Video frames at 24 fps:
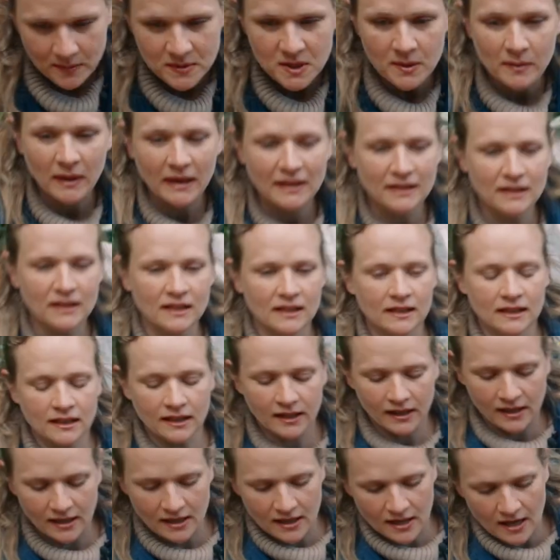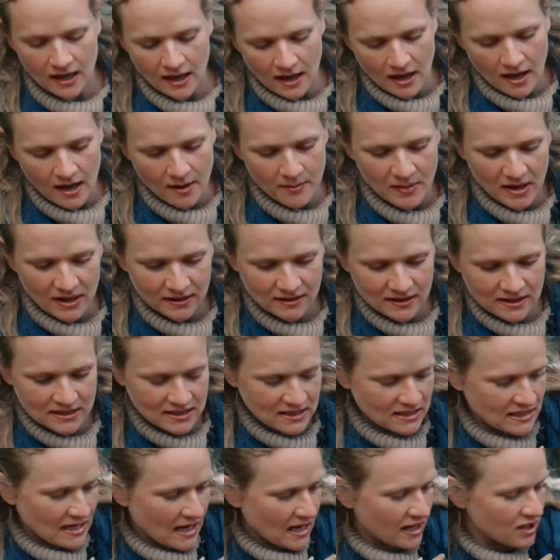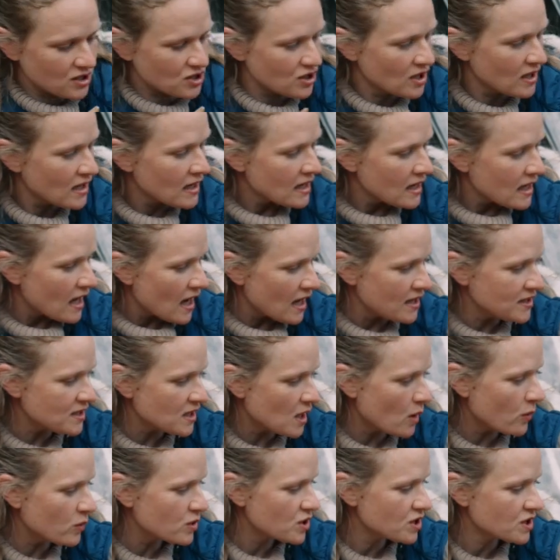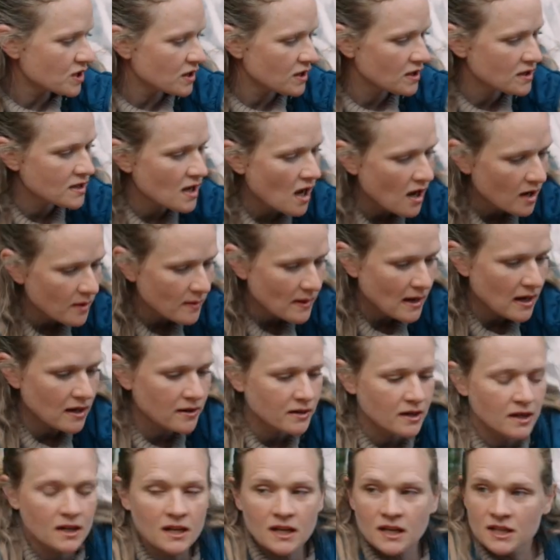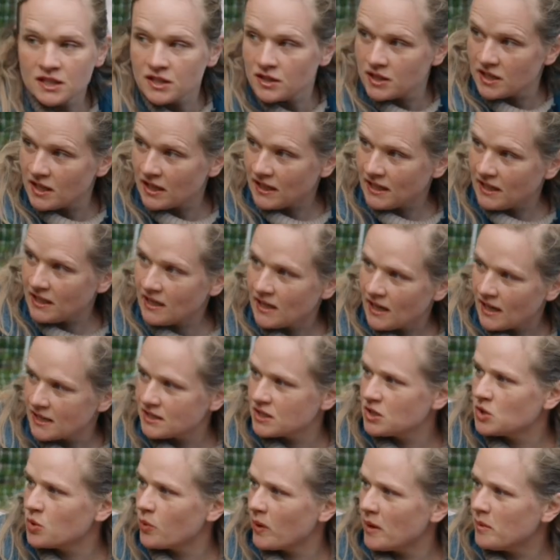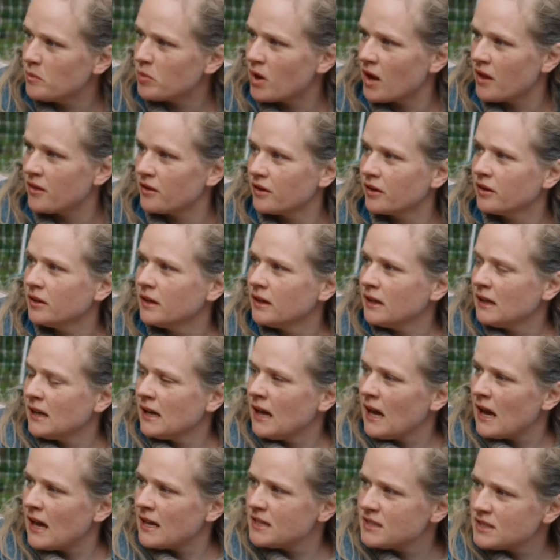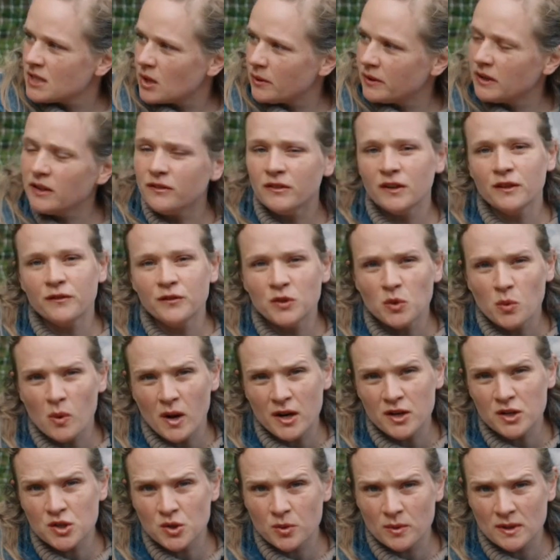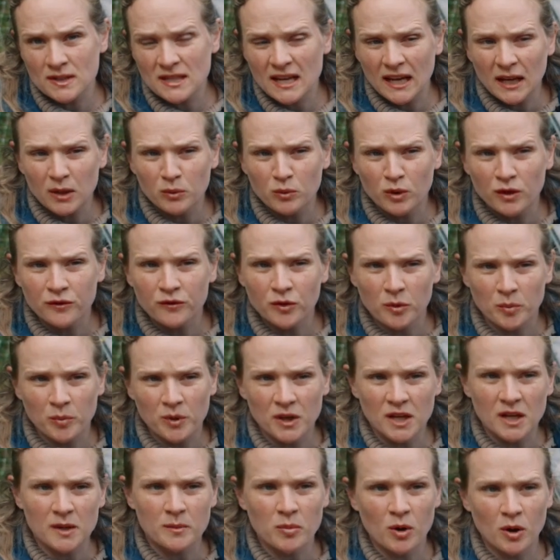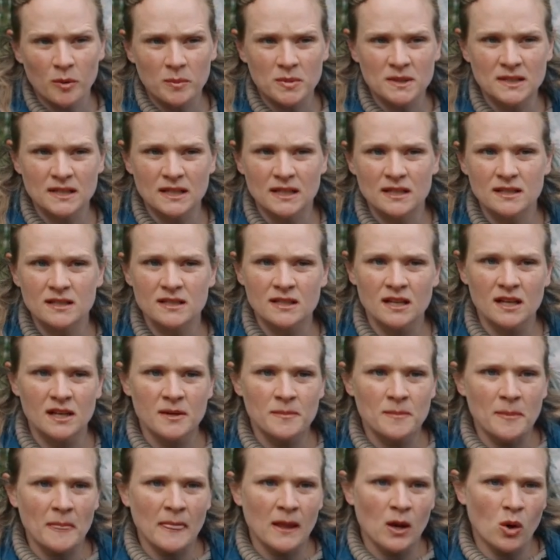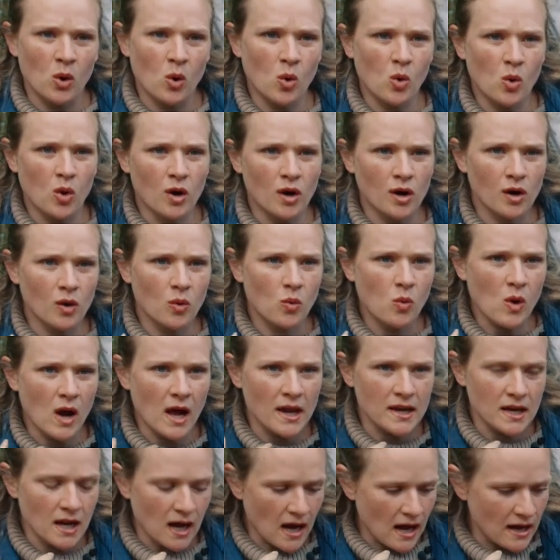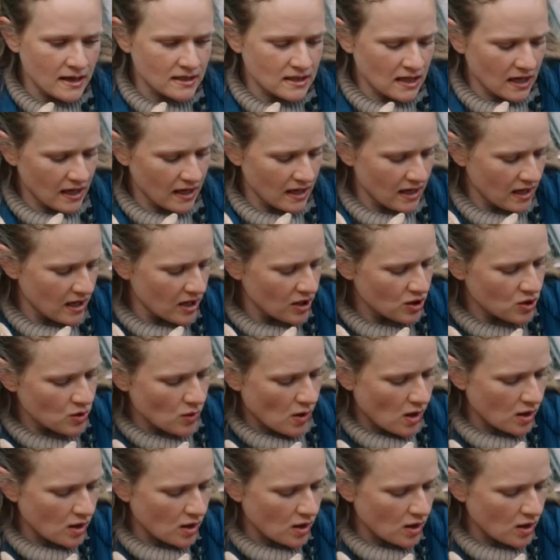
up to my knee um, at this stage. And so we're just gonna talk about, he has a twin brother. And so even if you wanted to retain one for breeding purposes or whatnot, you